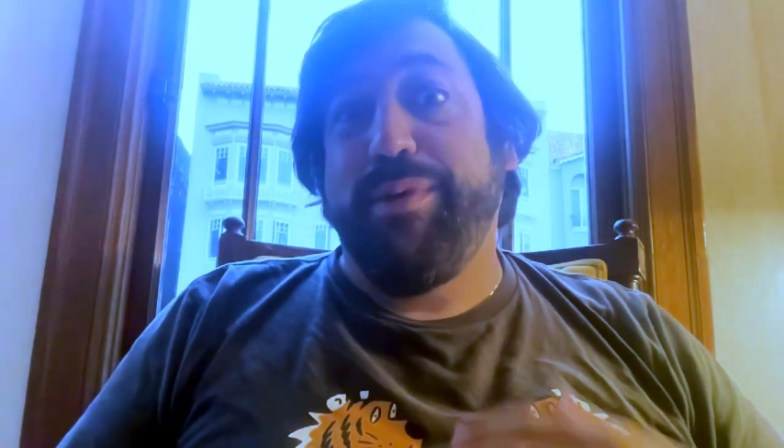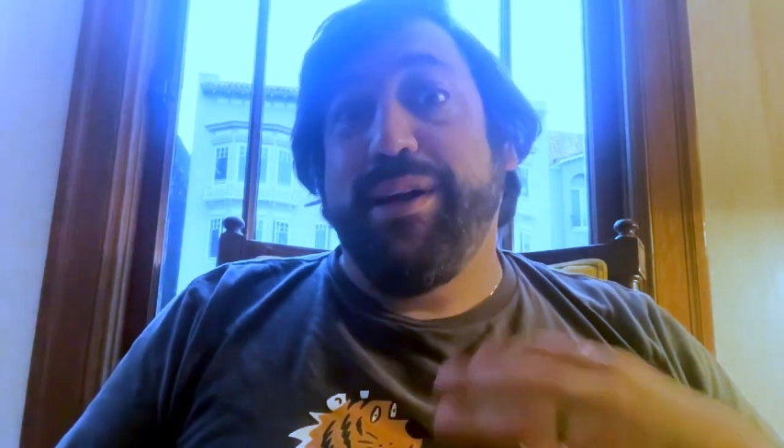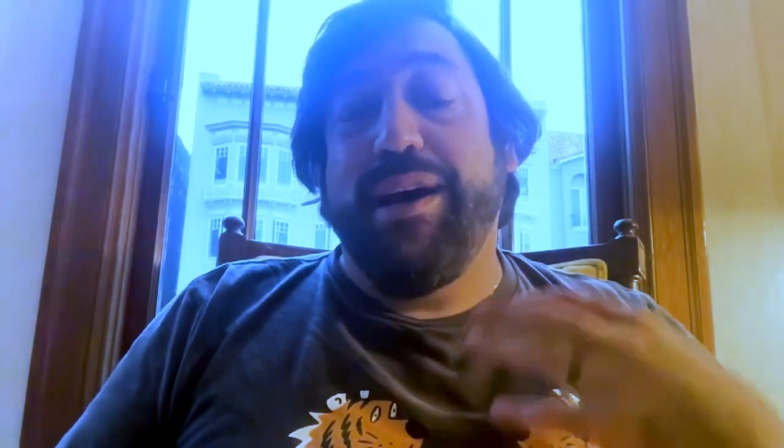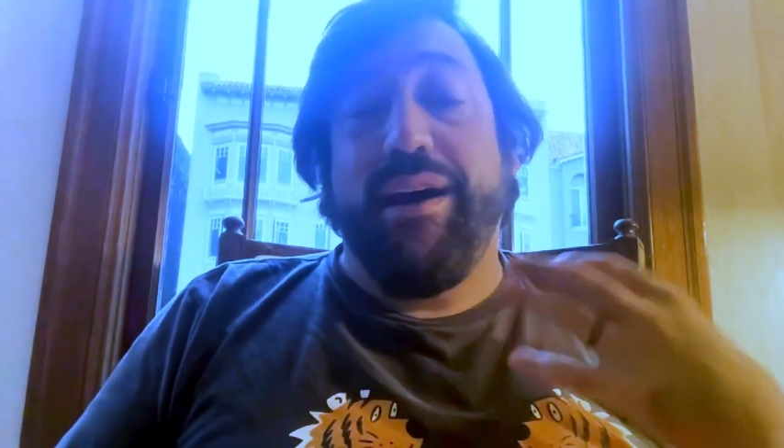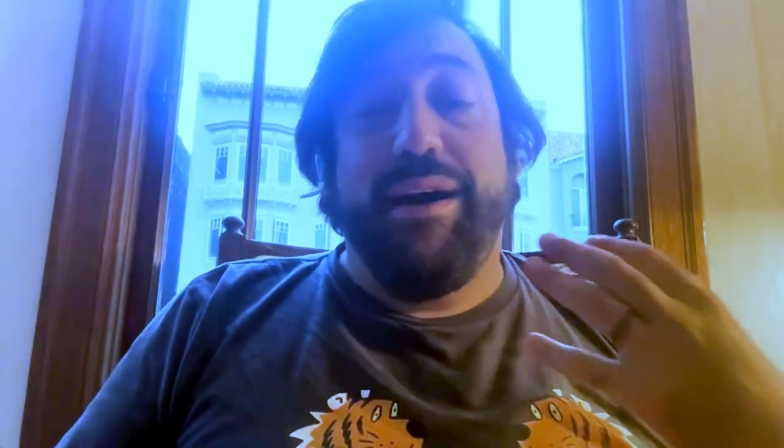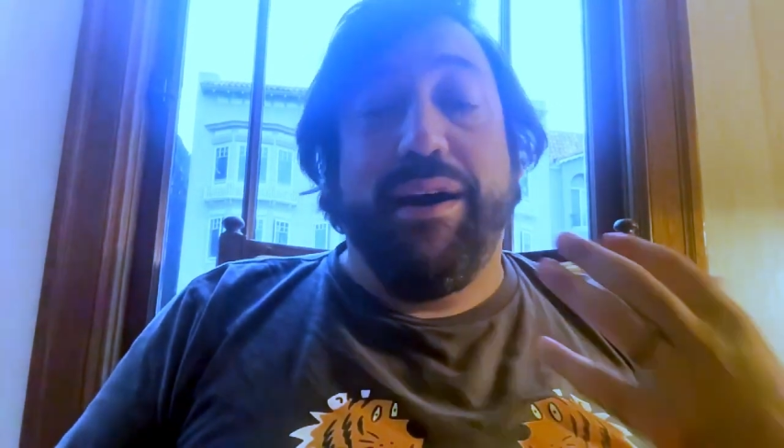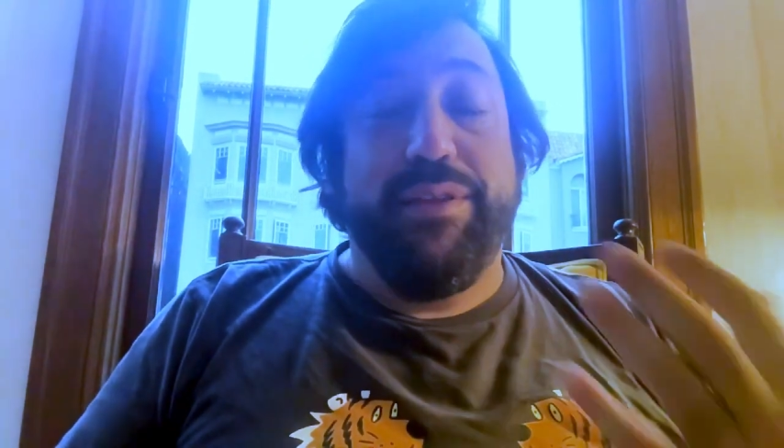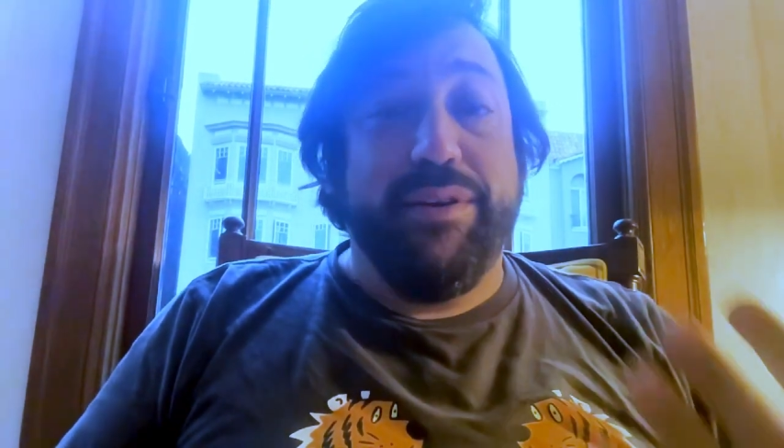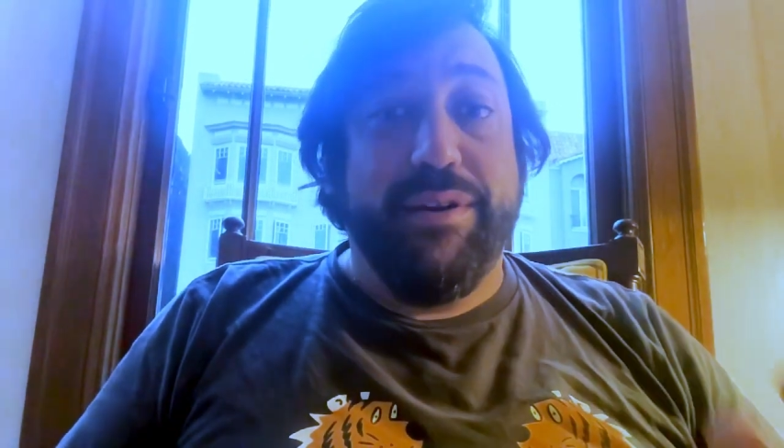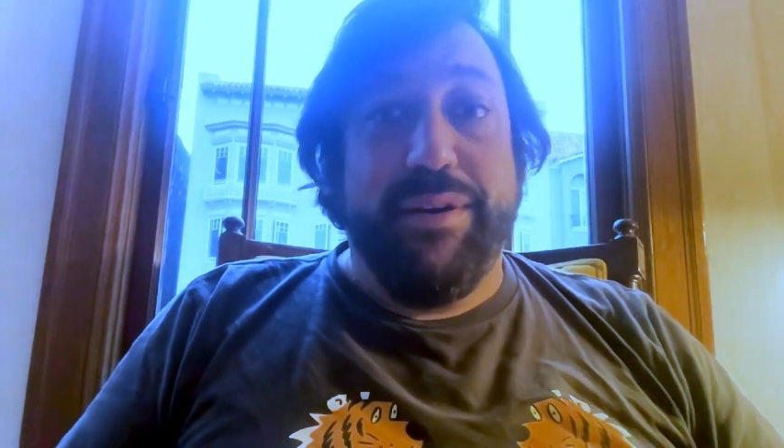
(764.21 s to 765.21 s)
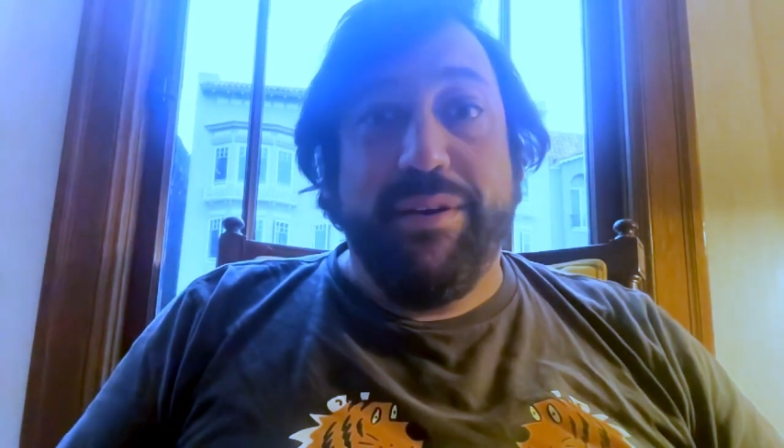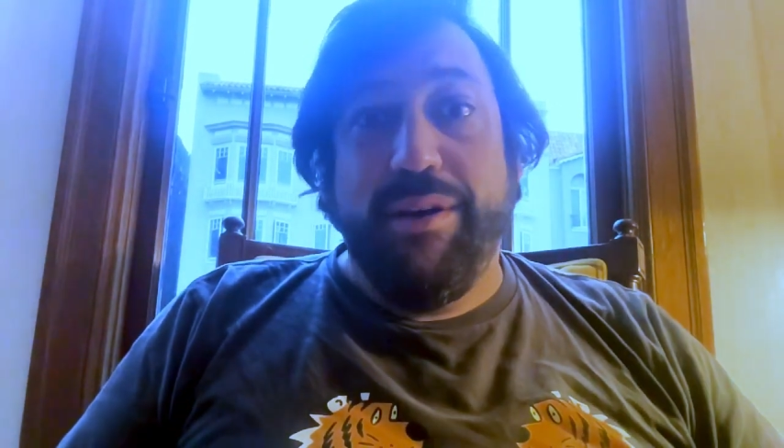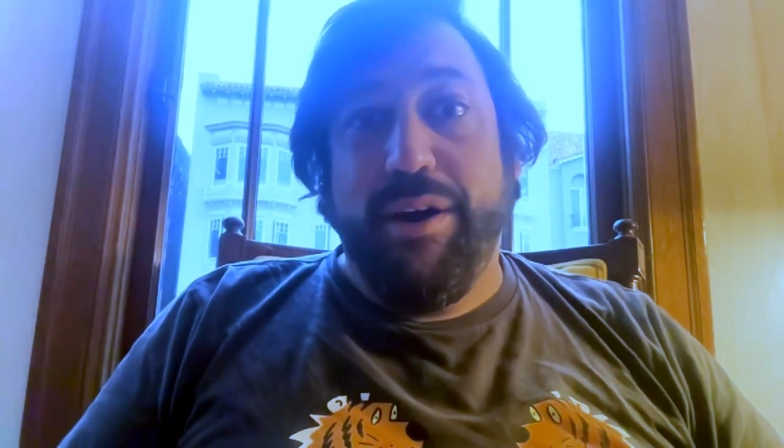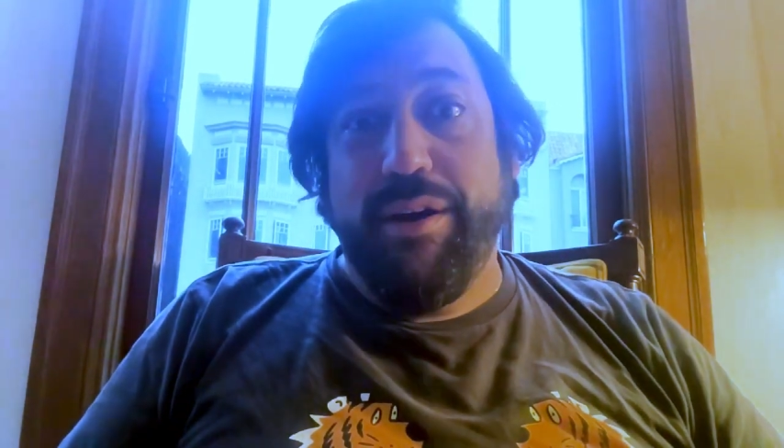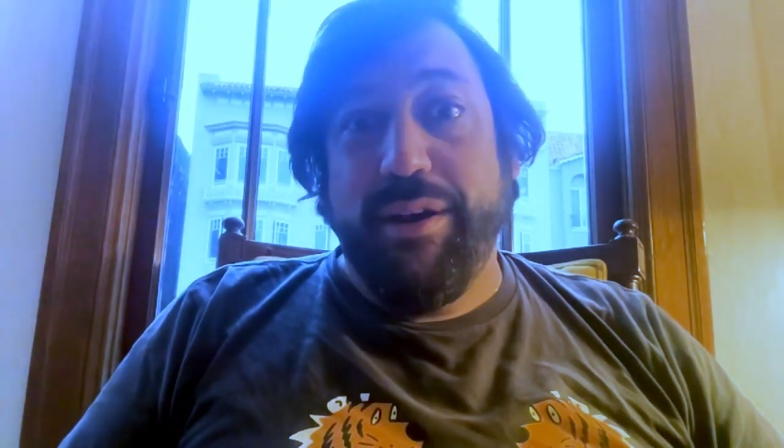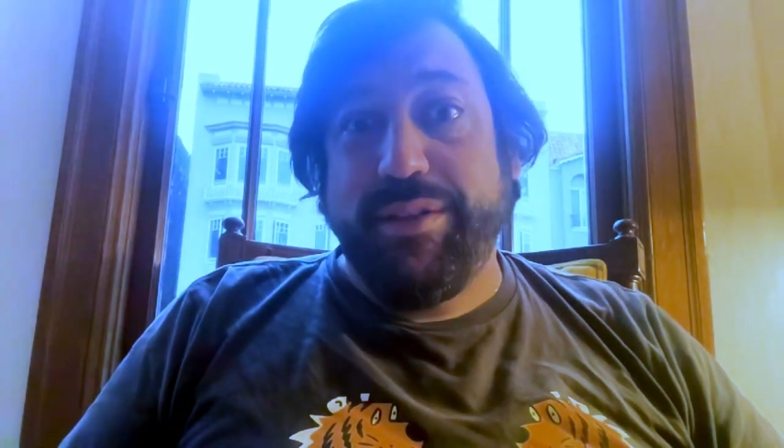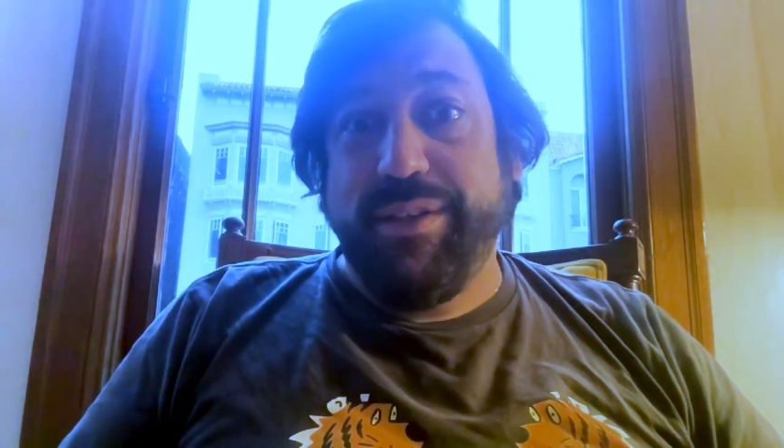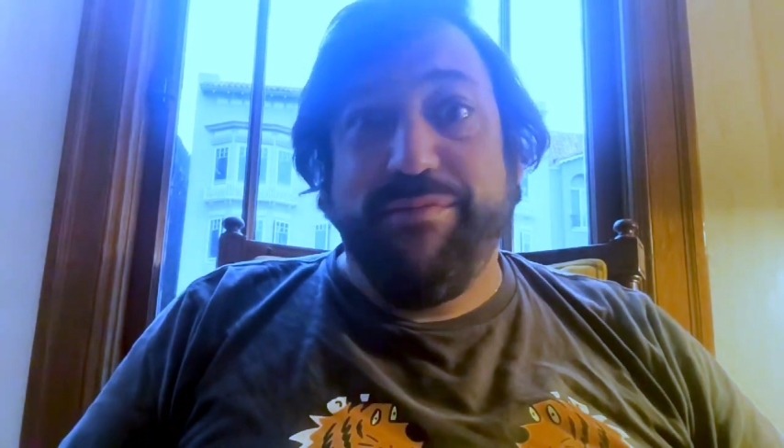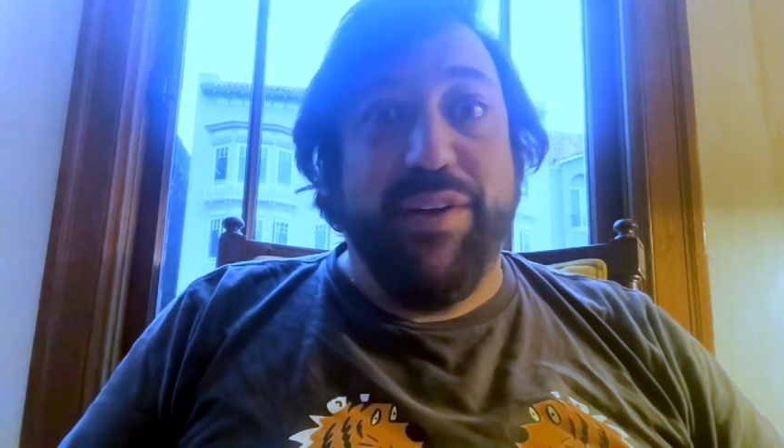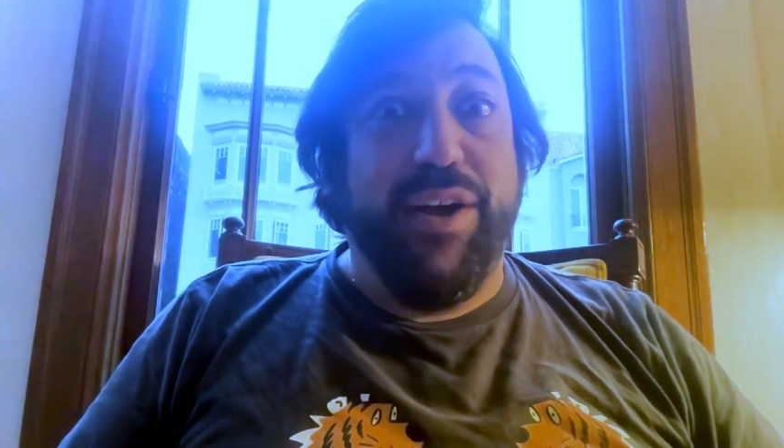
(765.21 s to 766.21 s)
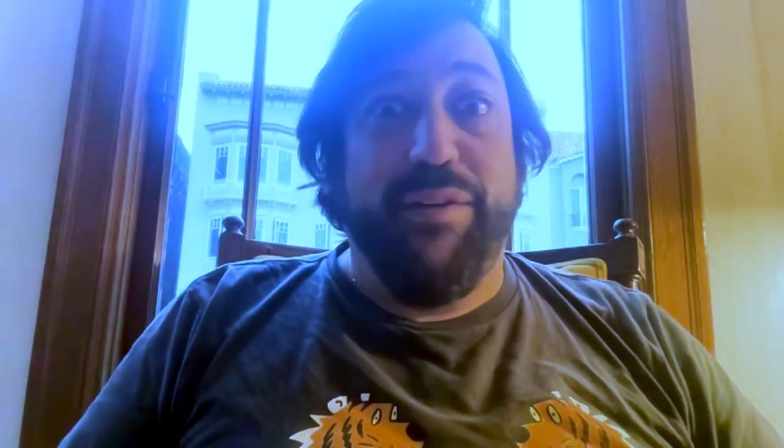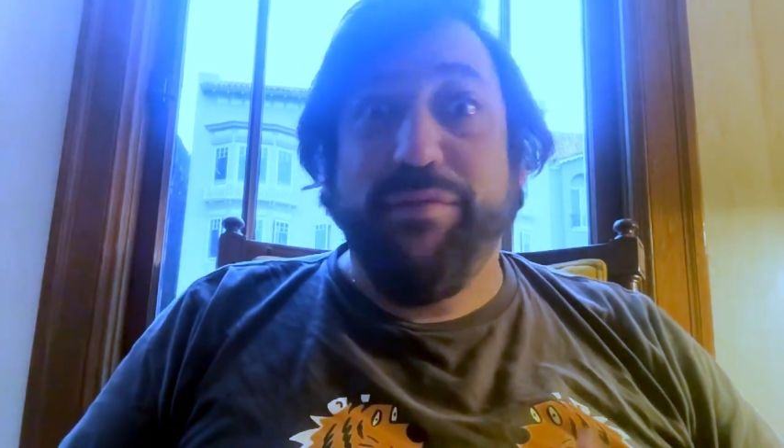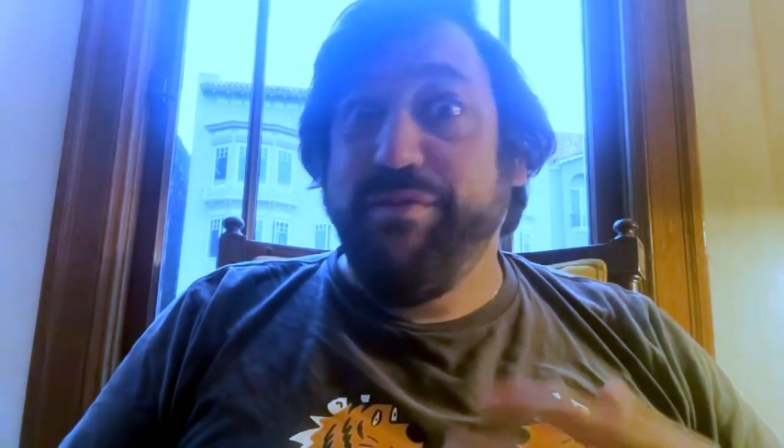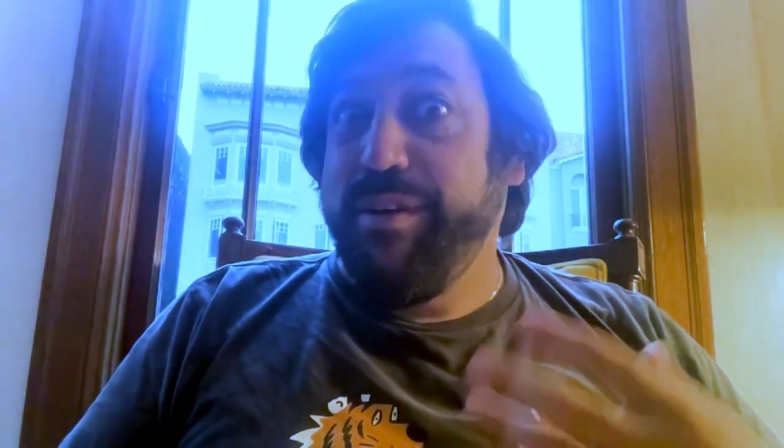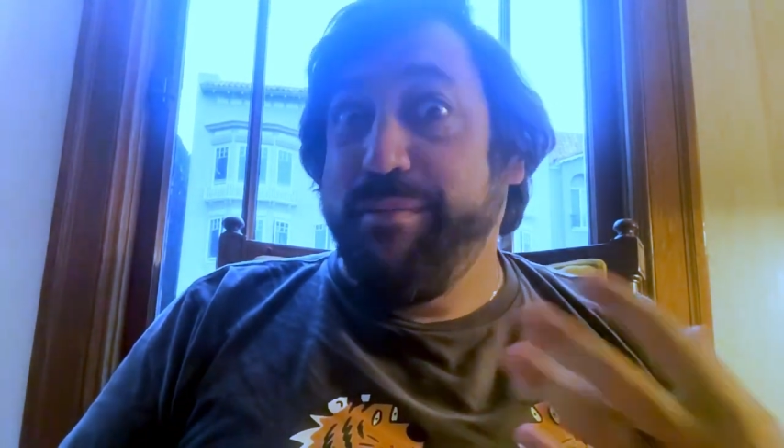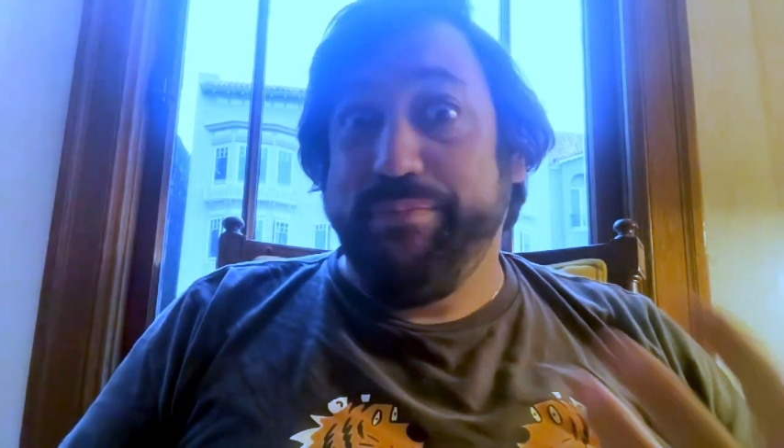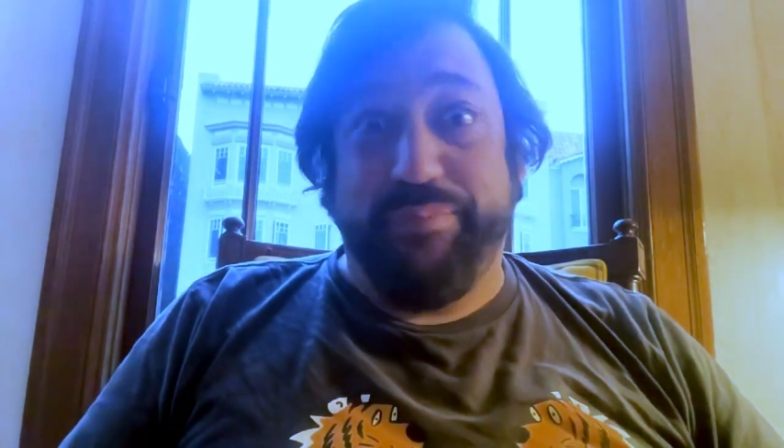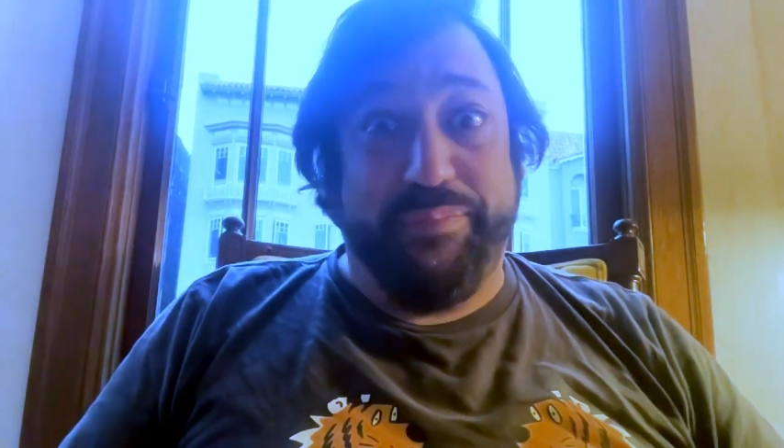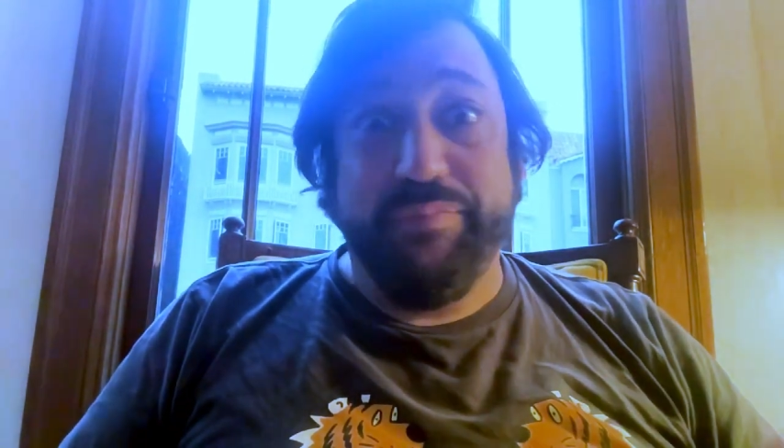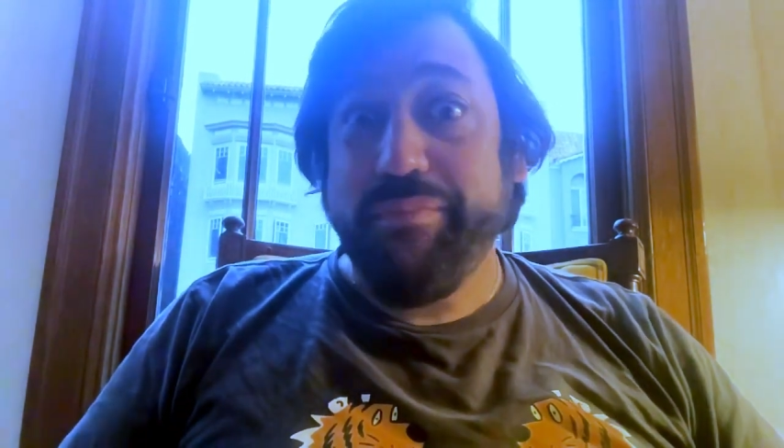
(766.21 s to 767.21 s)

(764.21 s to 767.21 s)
we got other artists involved from